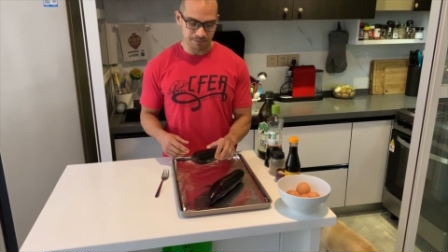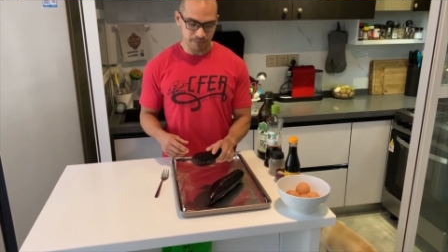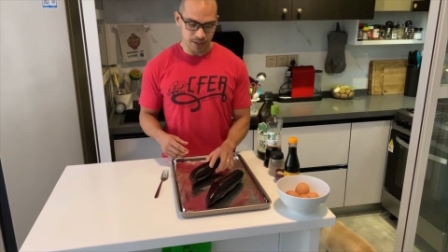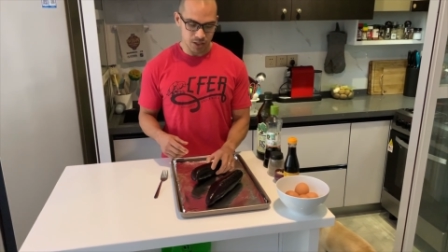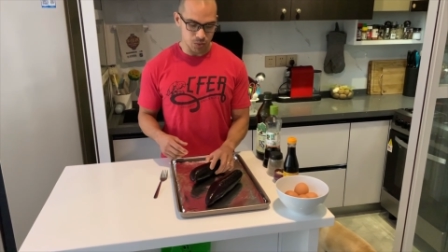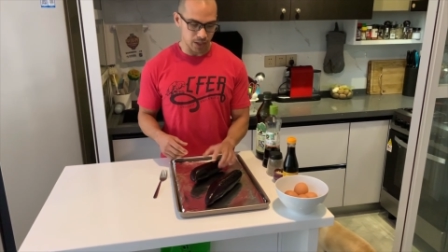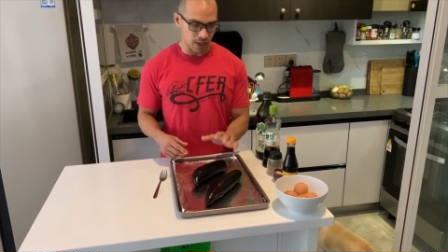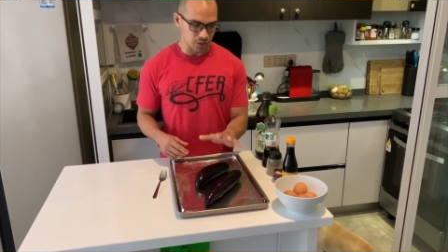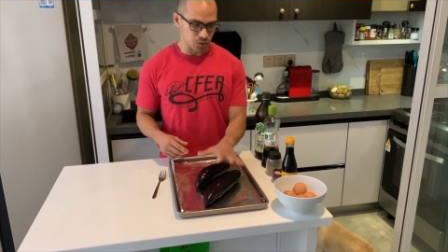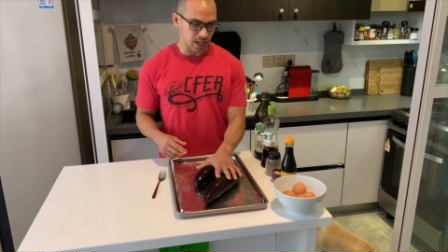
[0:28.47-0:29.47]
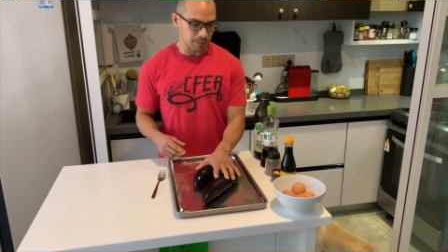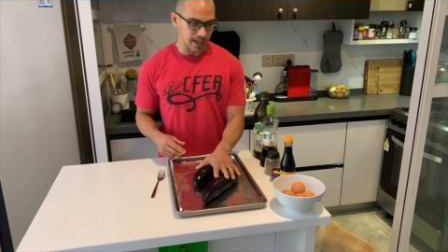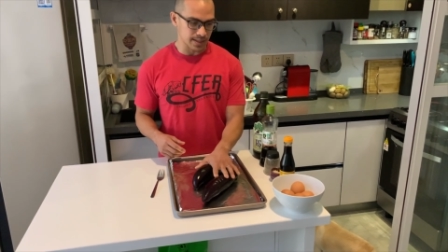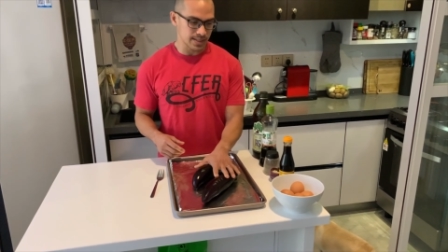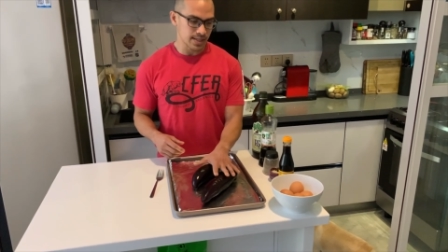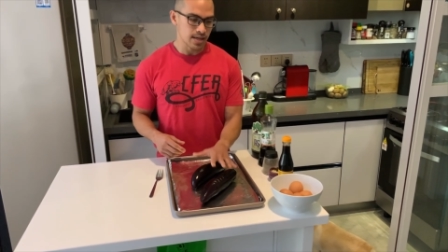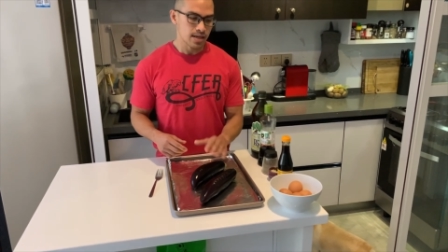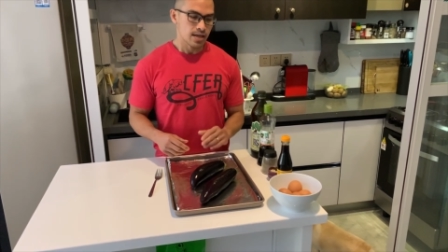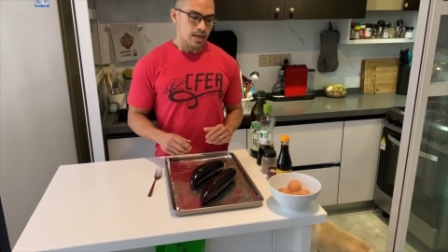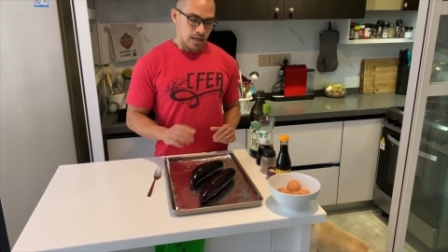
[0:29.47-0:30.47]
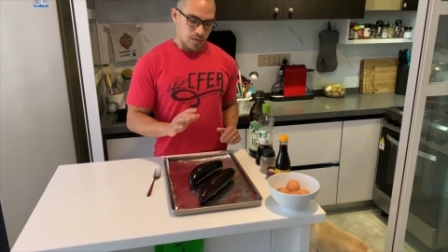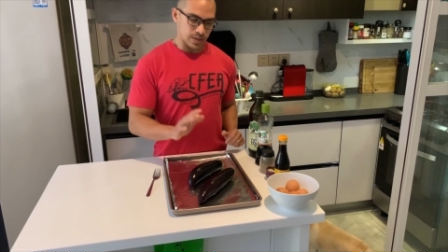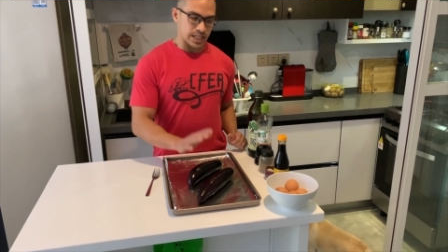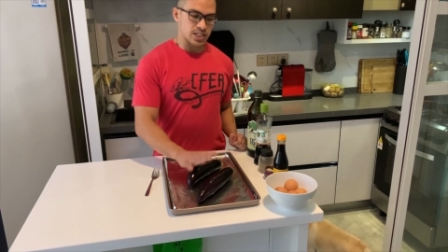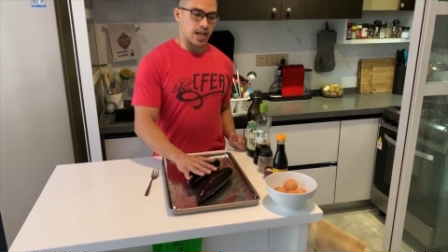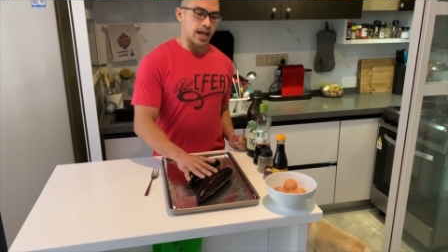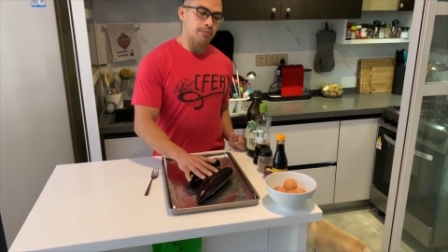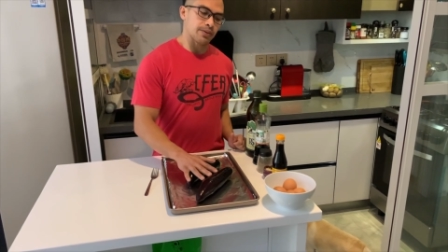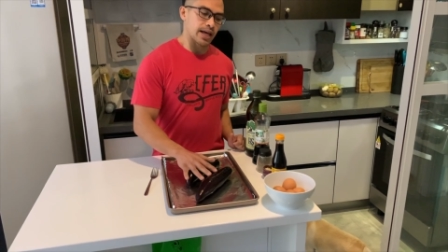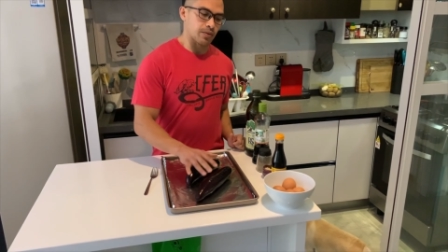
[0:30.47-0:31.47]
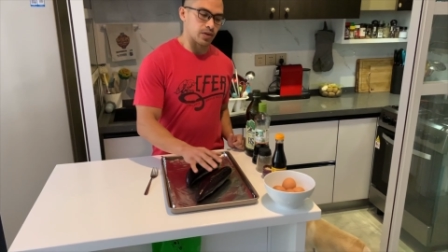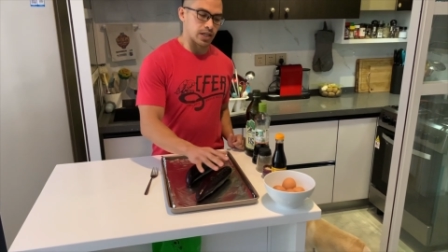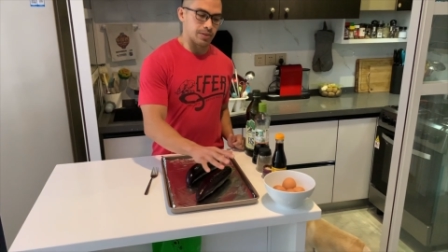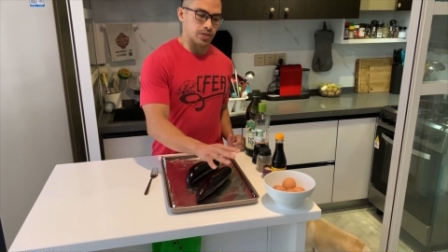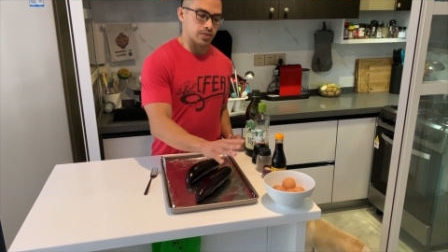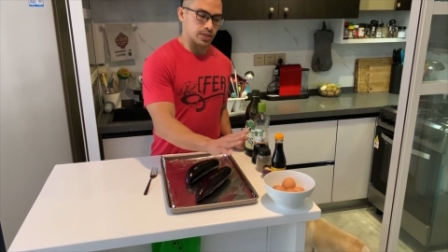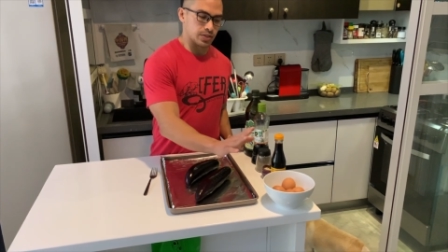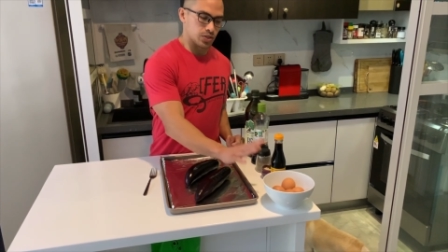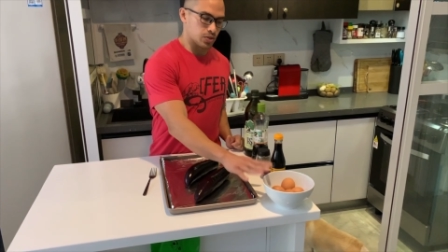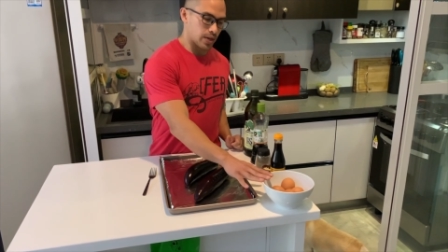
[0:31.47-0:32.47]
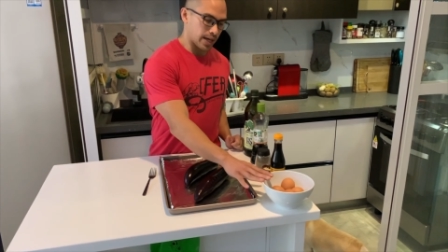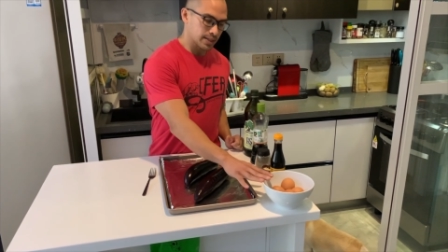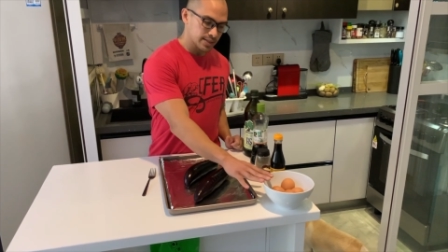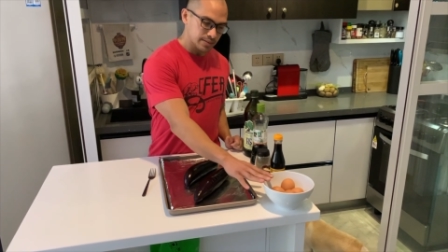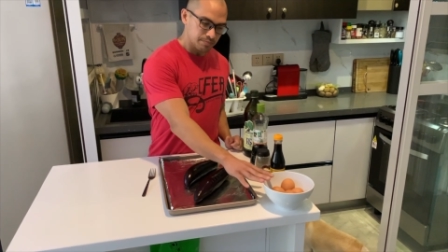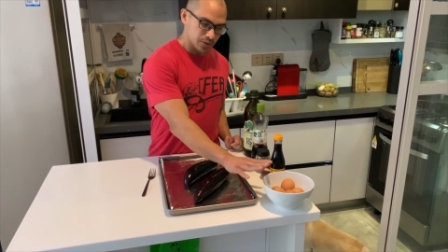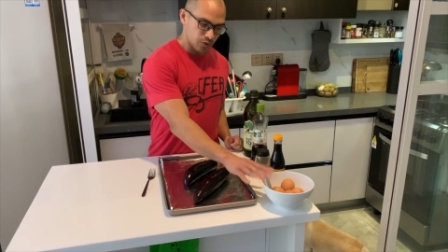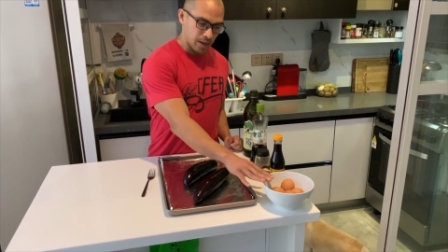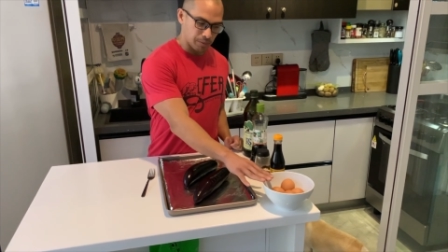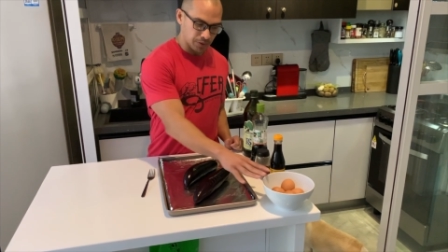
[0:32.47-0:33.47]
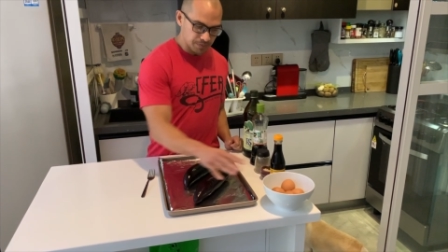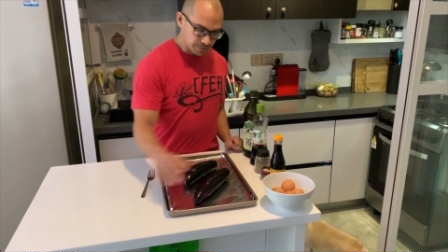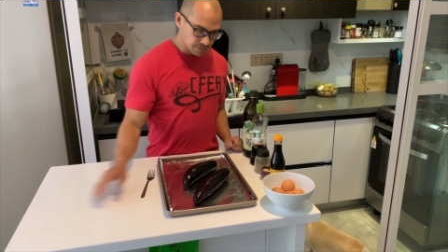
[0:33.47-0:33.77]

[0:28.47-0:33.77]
So we got our 2 eggplants. With each eggplant, we're going to be using 2 eggs, scrambled.